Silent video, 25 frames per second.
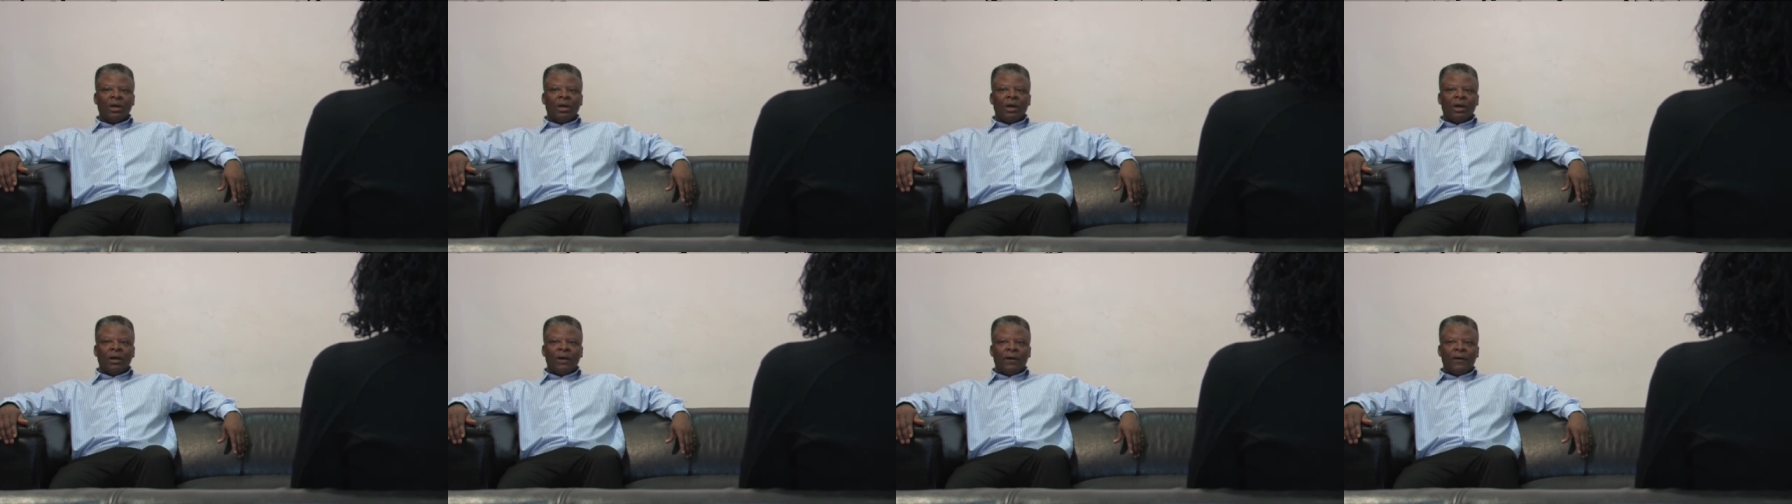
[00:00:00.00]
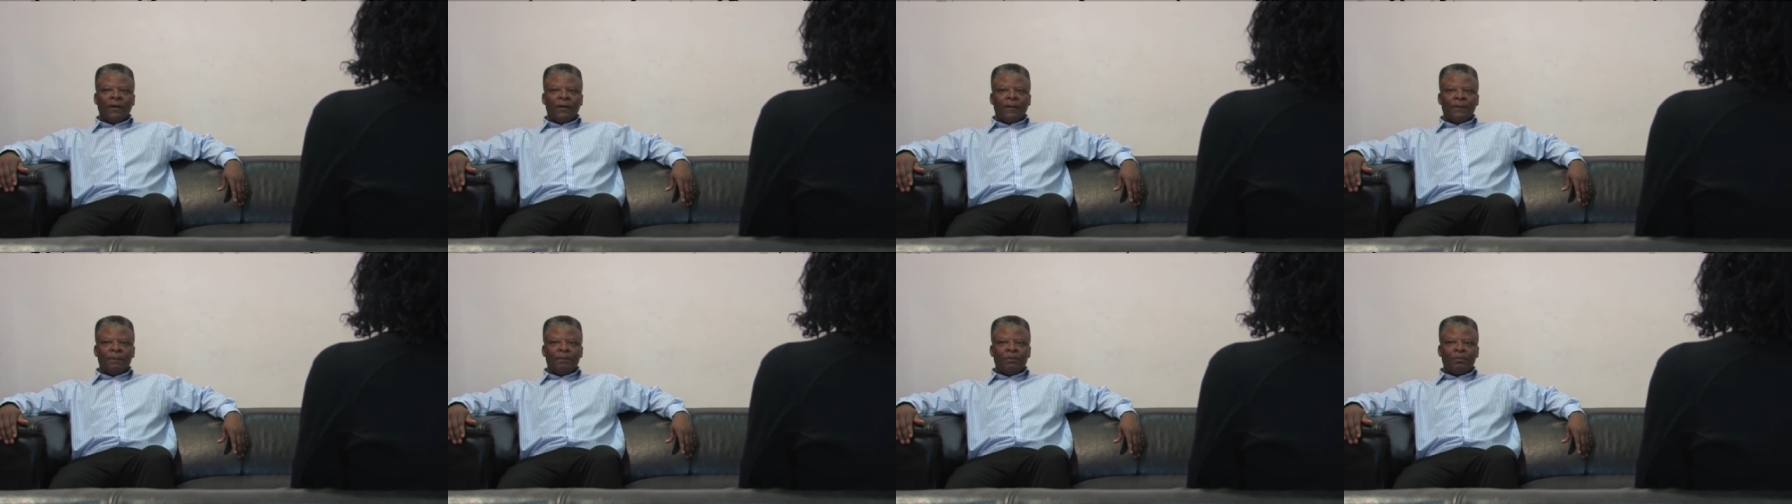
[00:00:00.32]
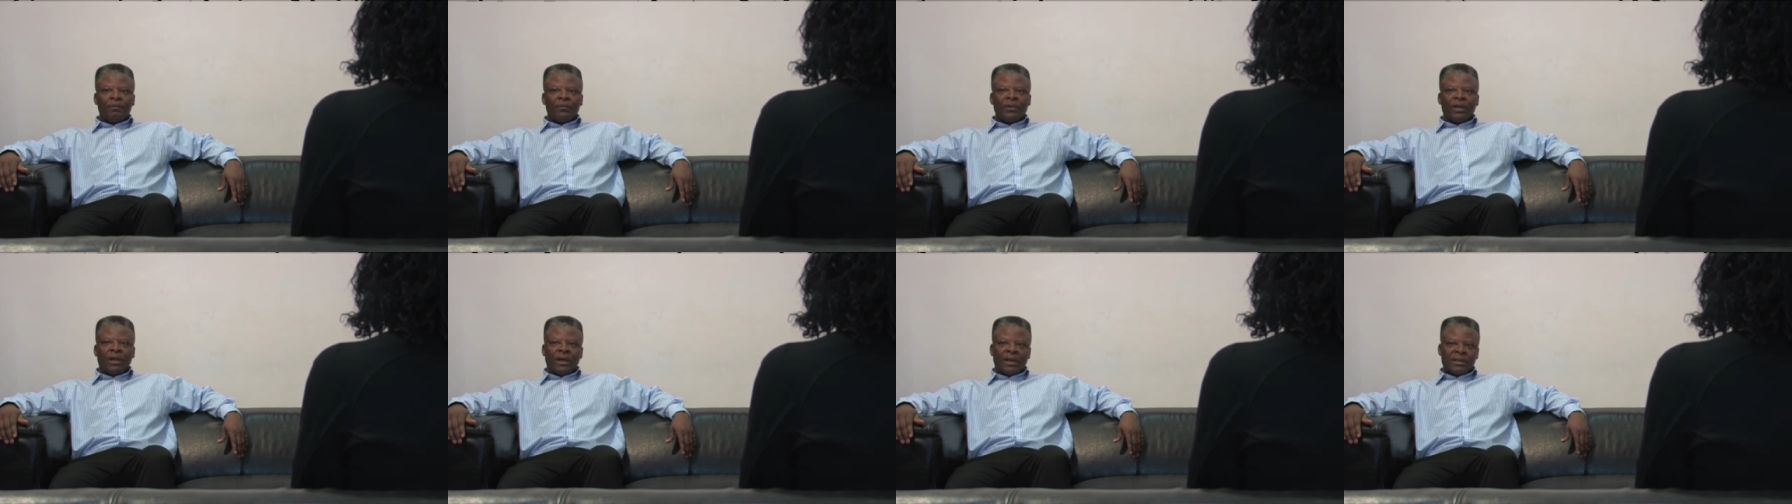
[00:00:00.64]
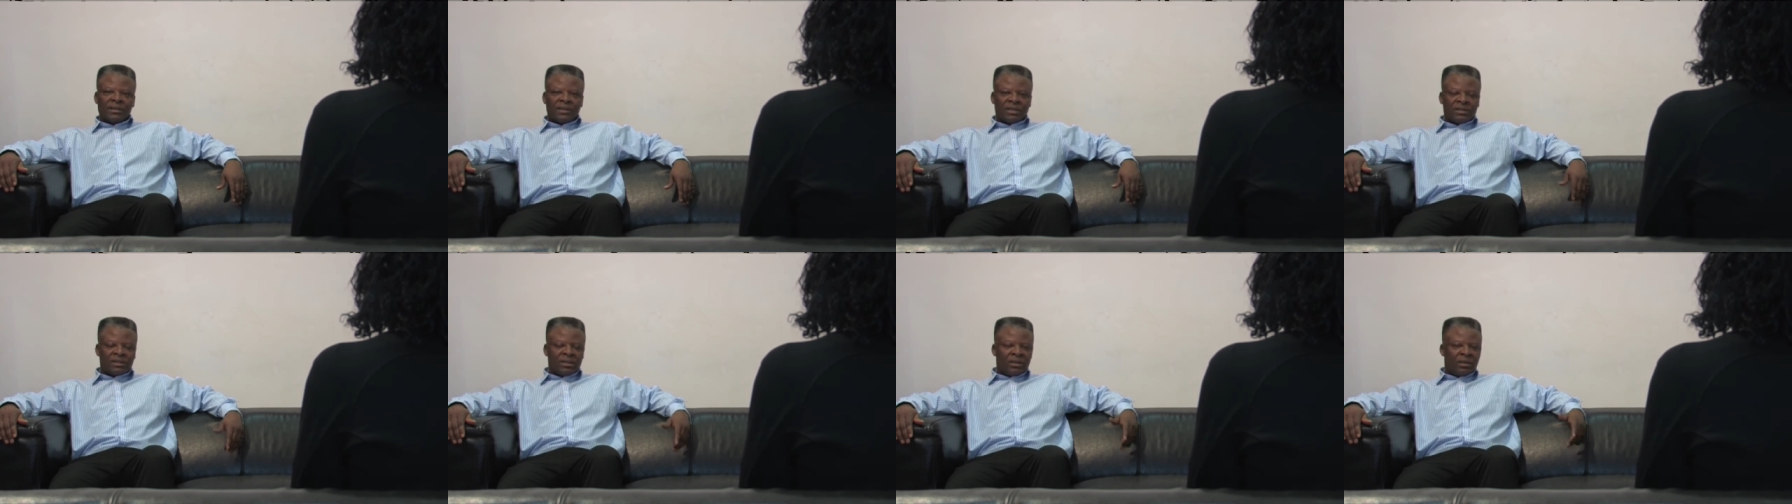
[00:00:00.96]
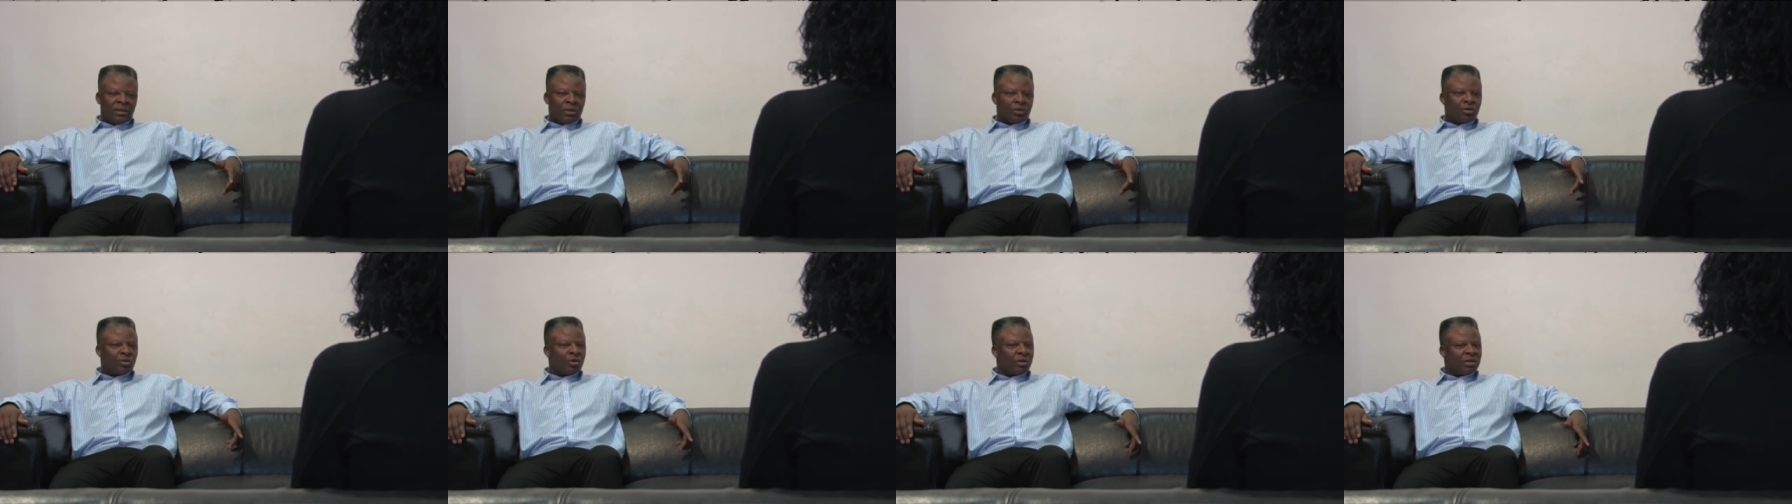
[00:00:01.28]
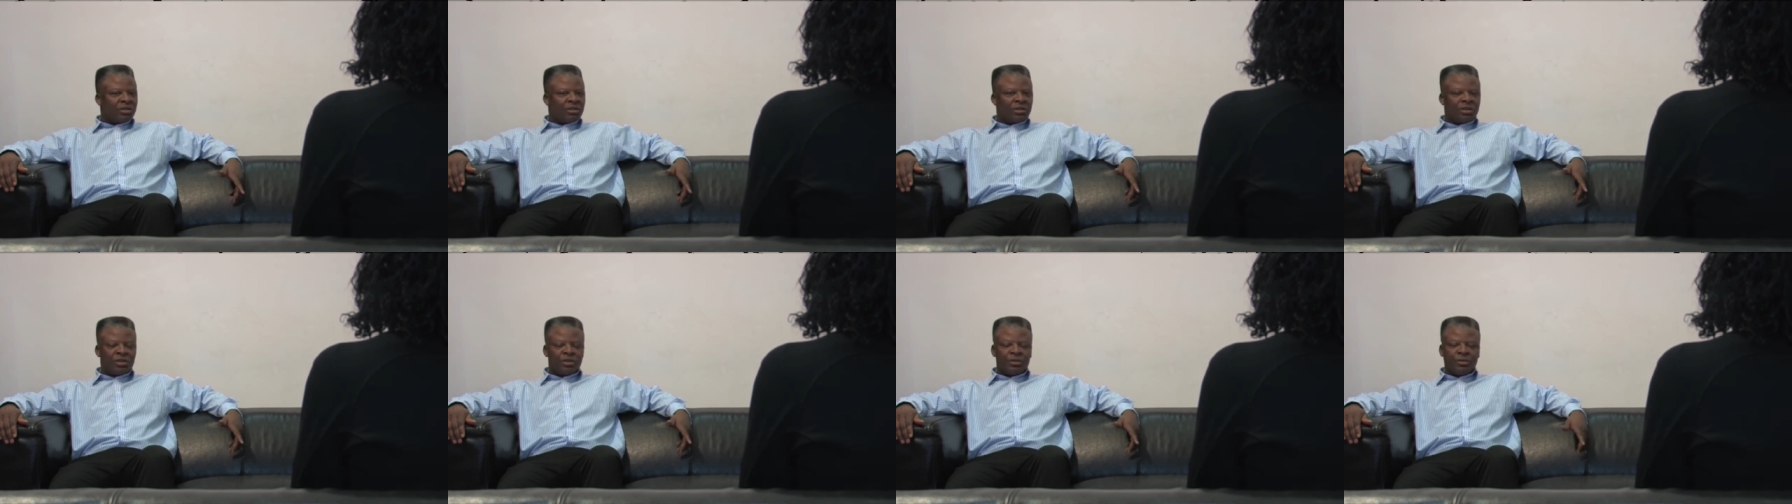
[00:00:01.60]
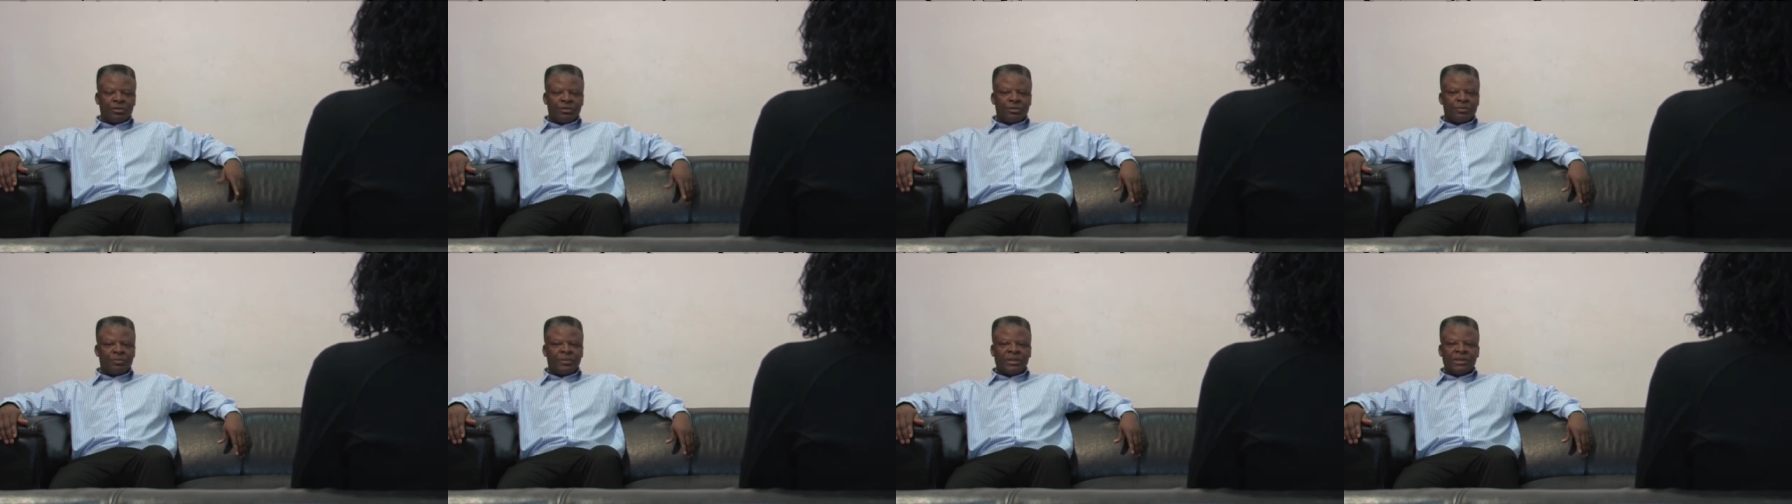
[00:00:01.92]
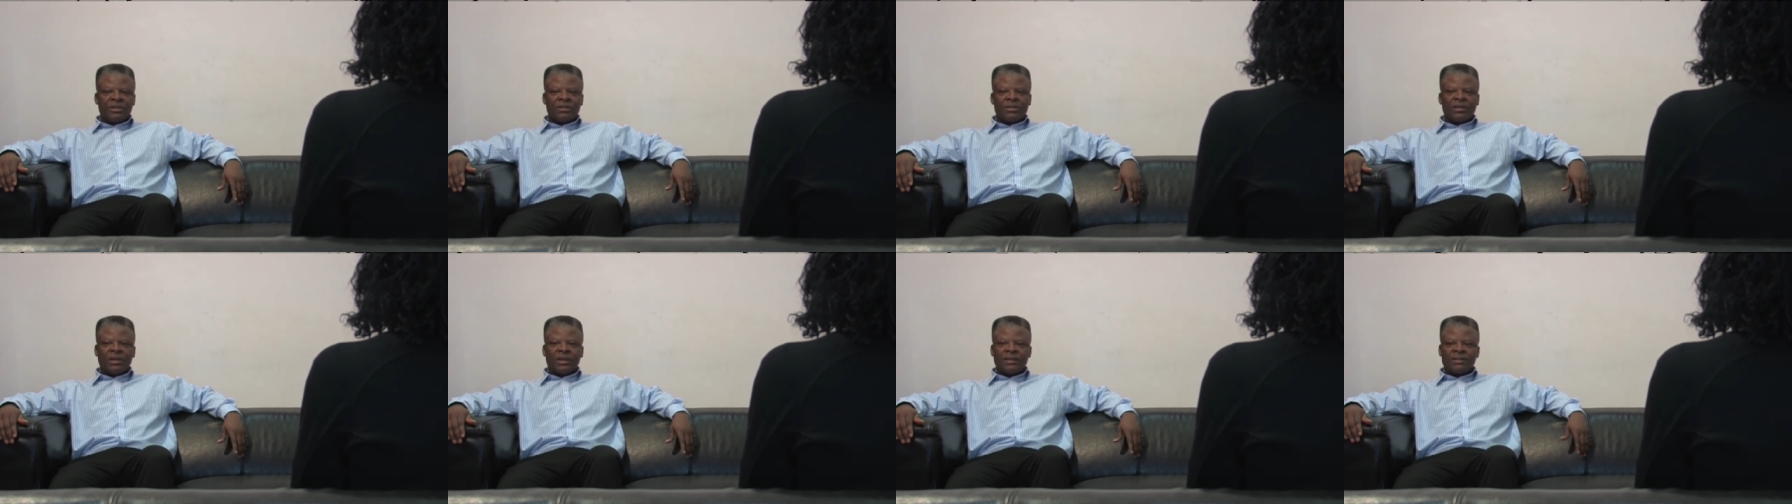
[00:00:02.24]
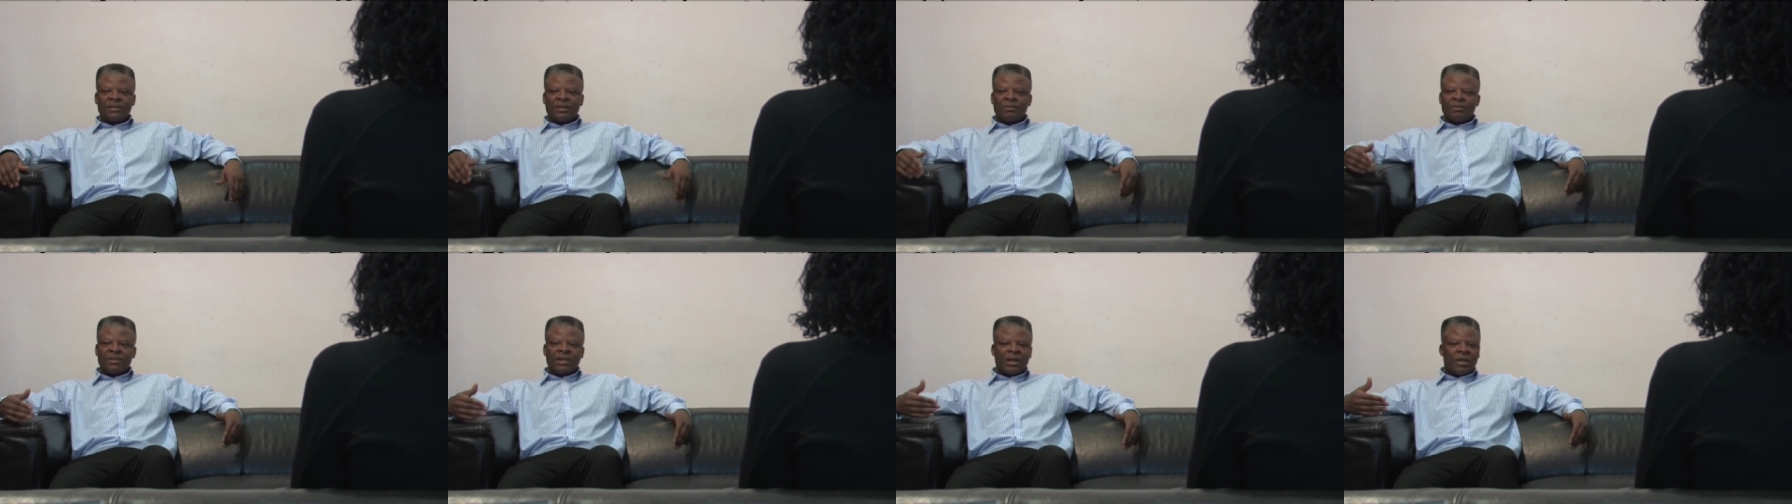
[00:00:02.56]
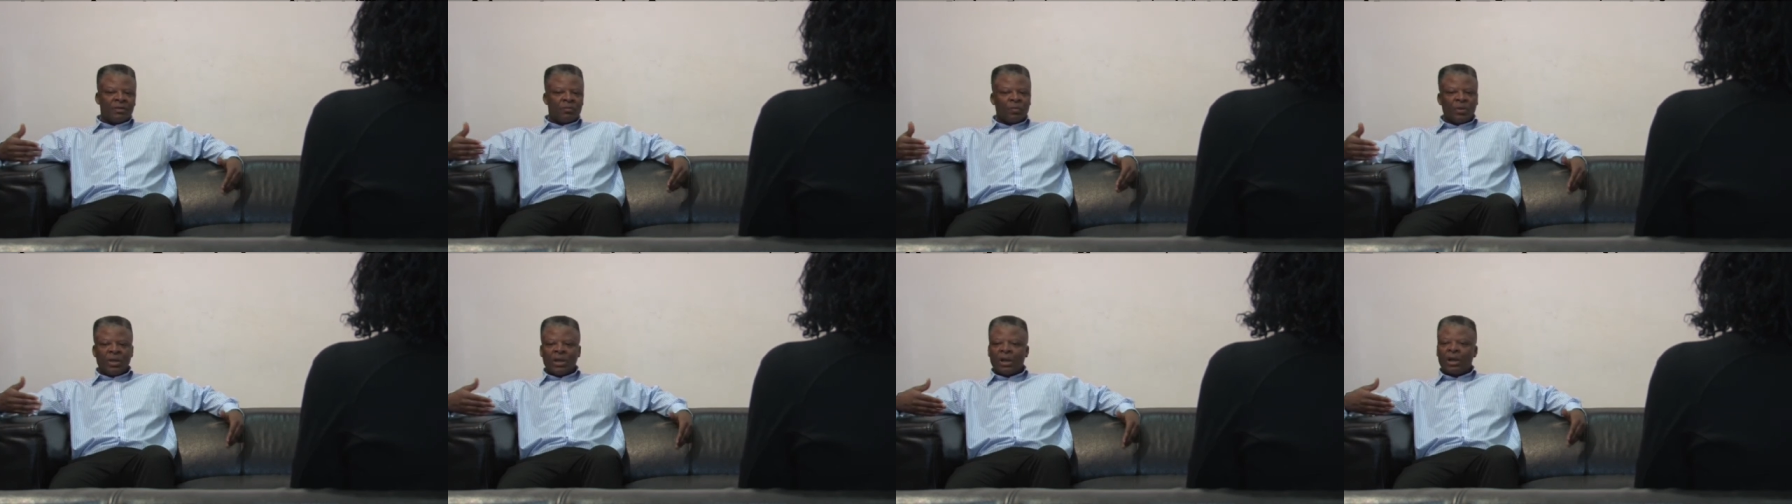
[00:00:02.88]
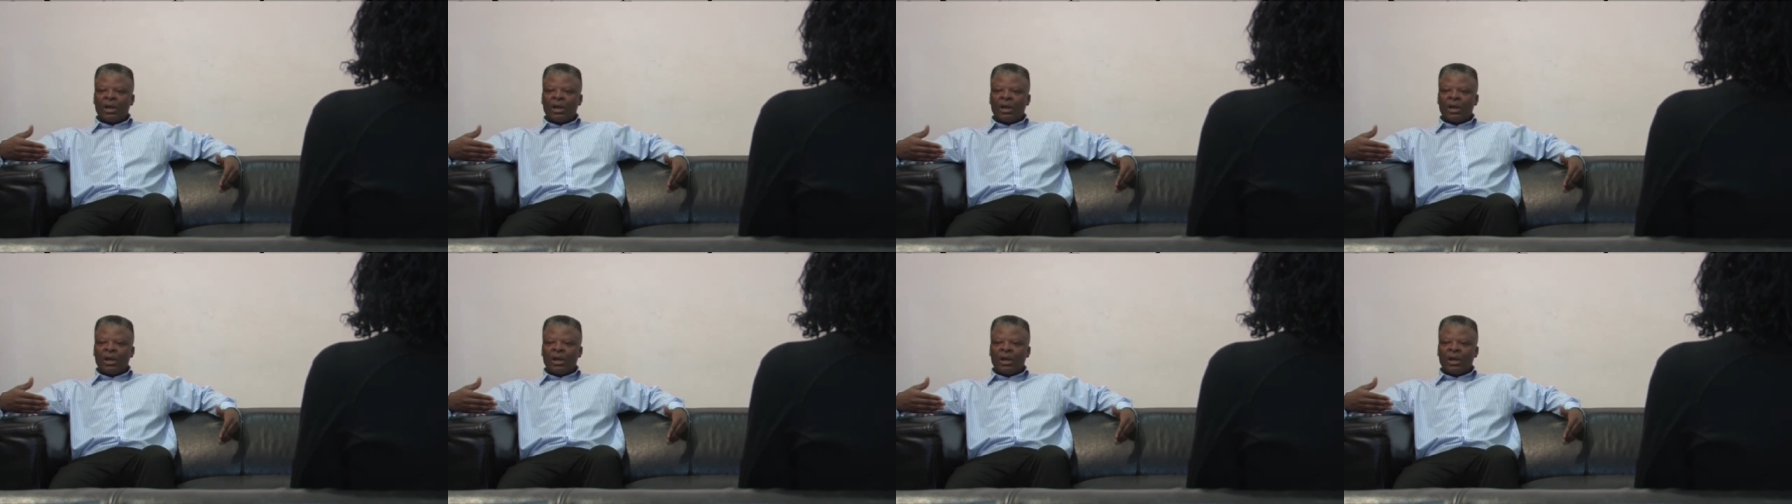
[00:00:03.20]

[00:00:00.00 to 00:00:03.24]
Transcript: As I said, the trust issues means that sometimes we